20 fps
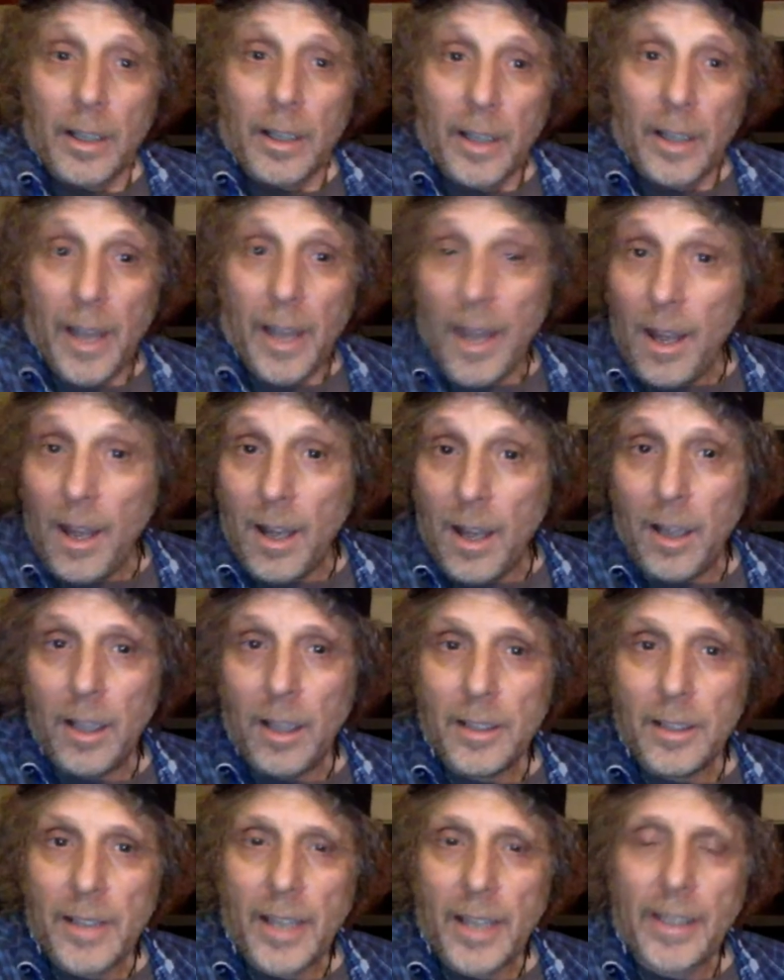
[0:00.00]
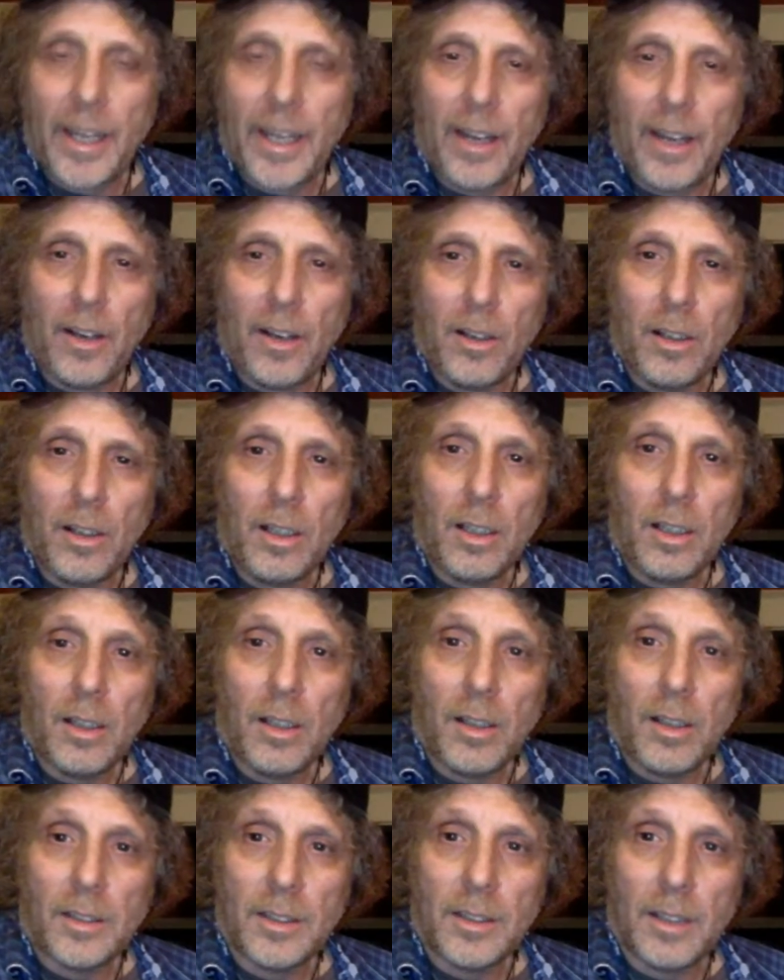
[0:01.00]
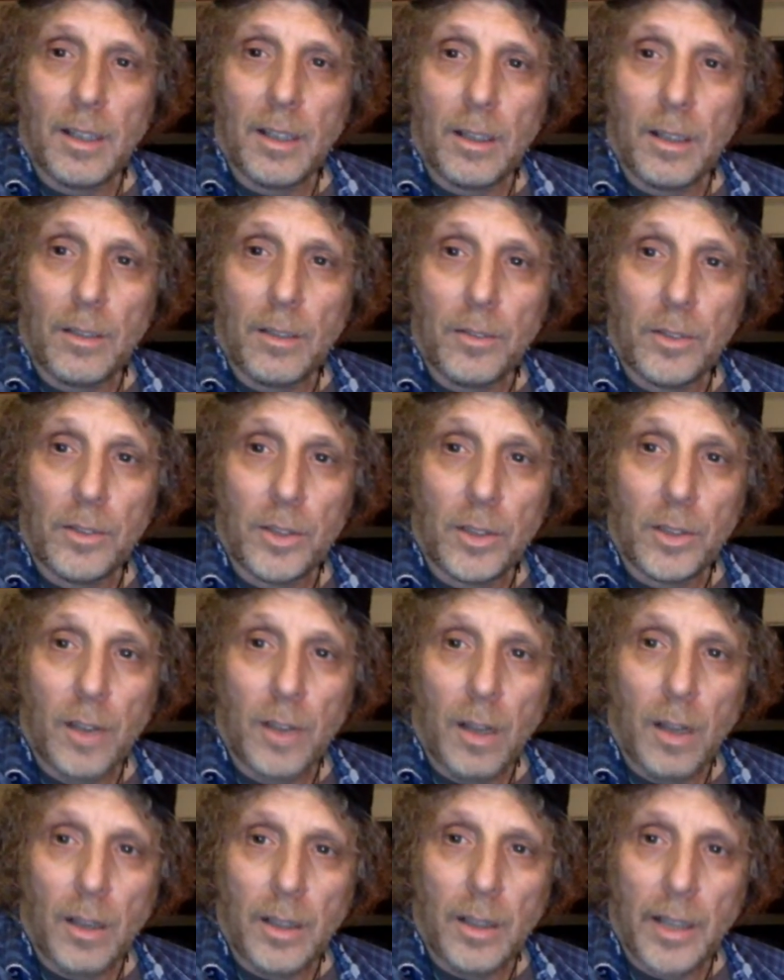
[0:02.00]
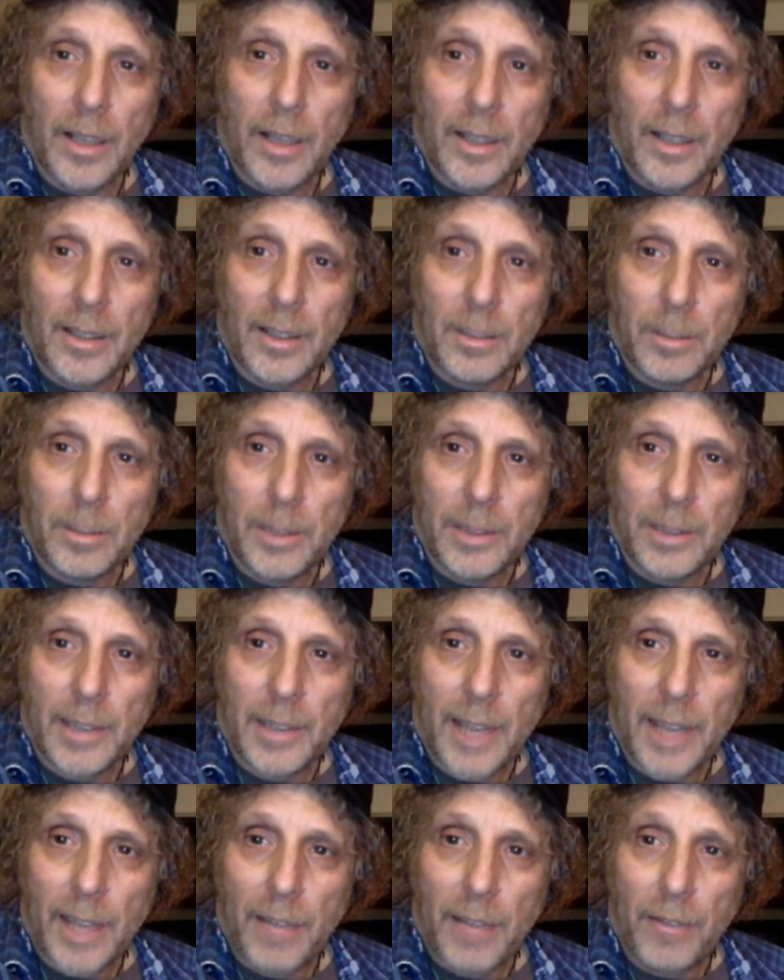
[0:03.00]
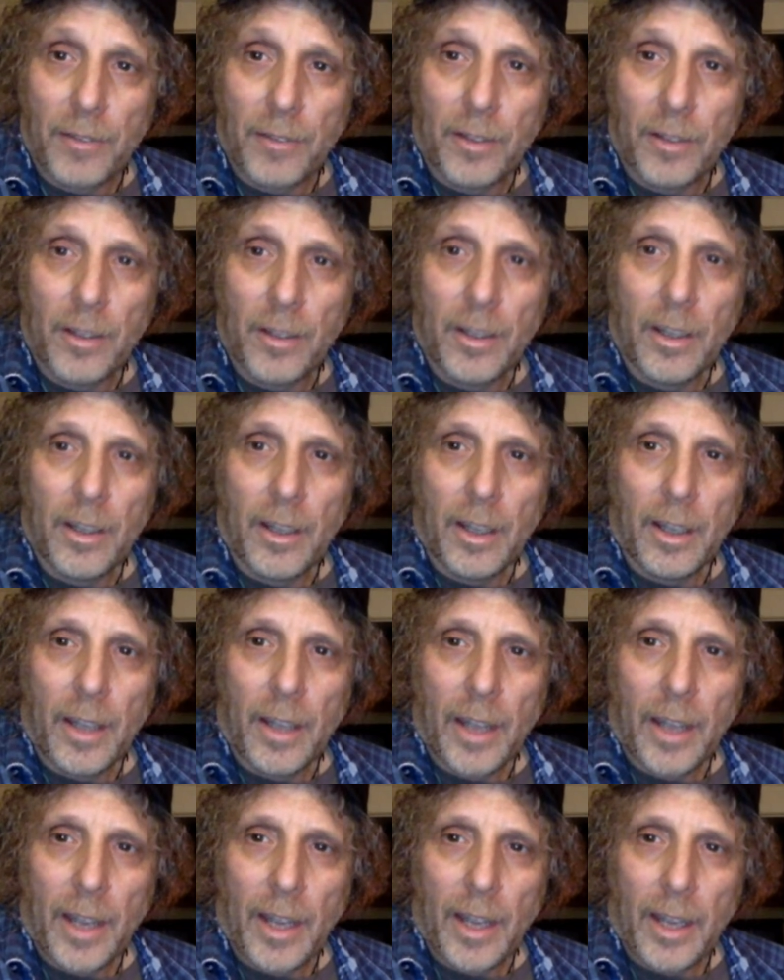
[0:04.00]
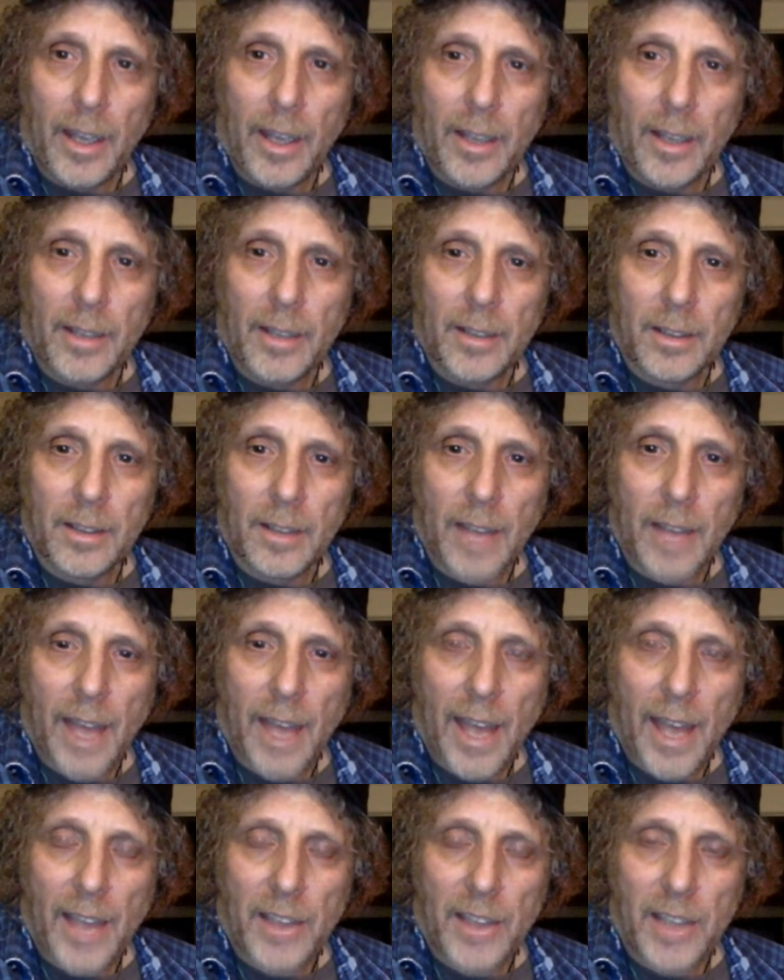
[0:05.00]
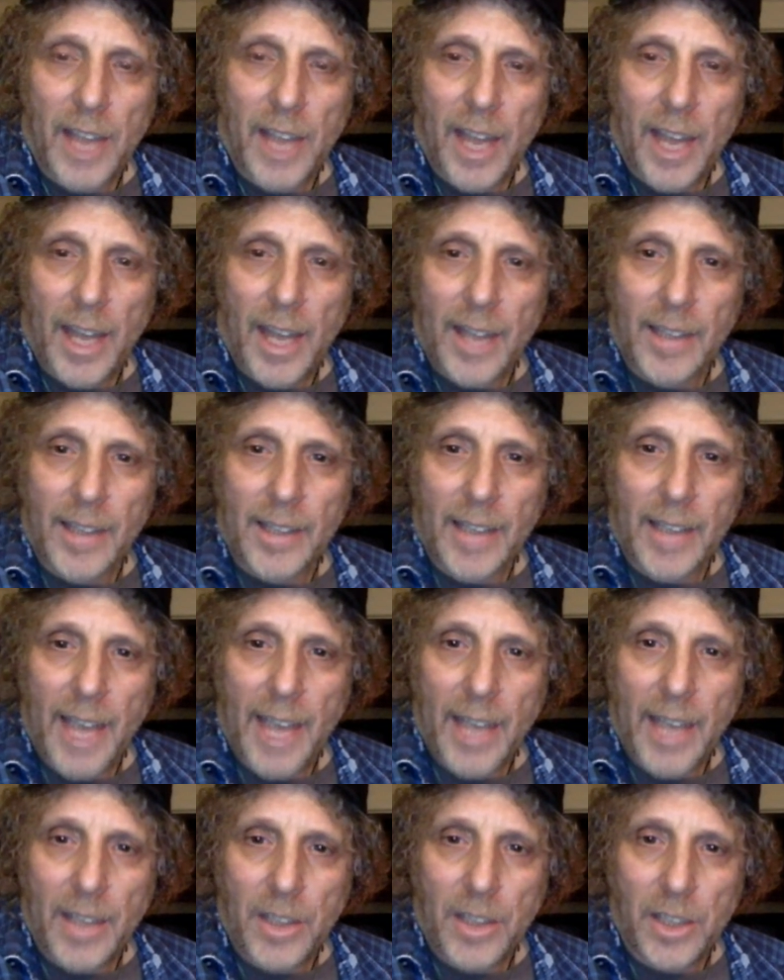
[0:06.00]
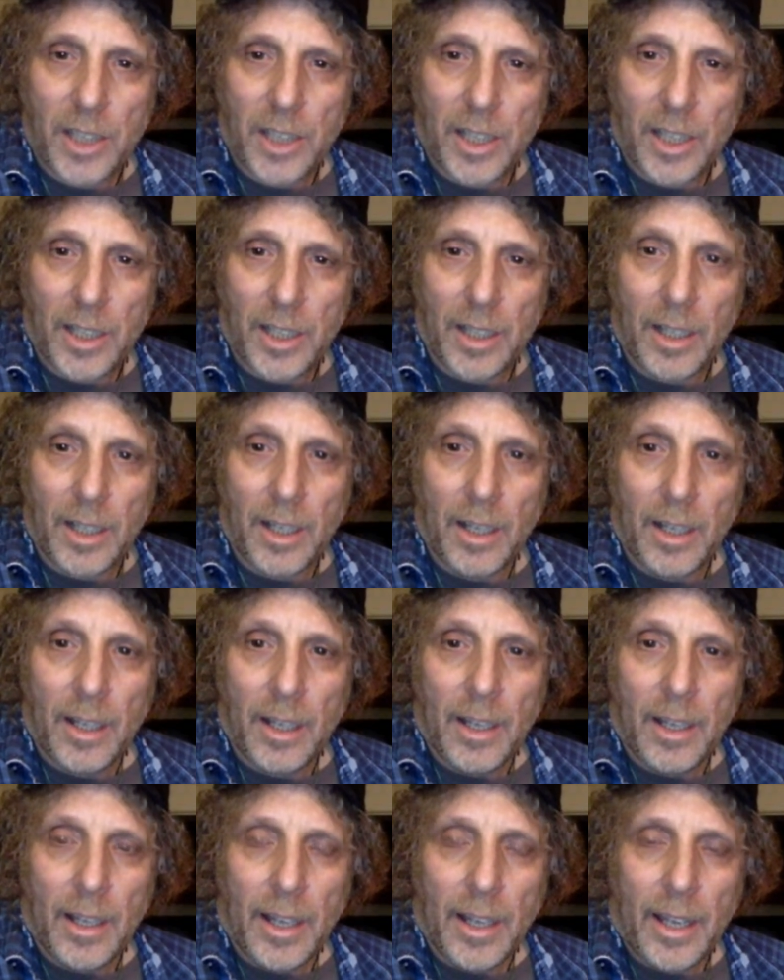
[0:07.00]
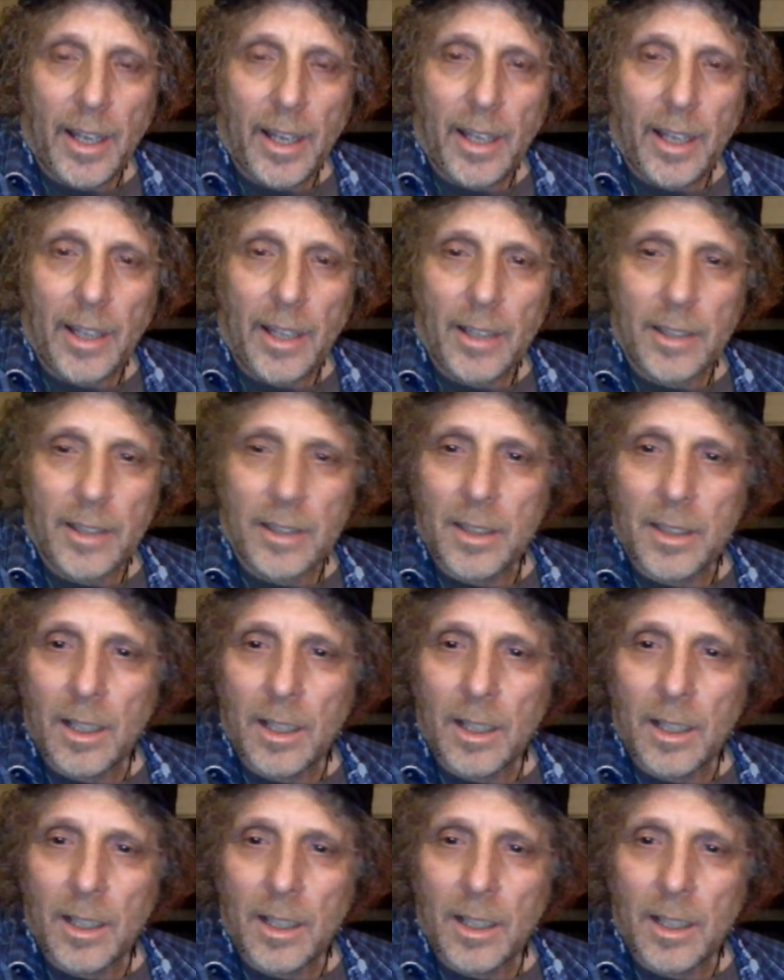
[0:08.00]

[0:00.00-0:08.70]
yeah, take care. Lots of love. Good holidays. Be safe. And hashtag Ken shit, and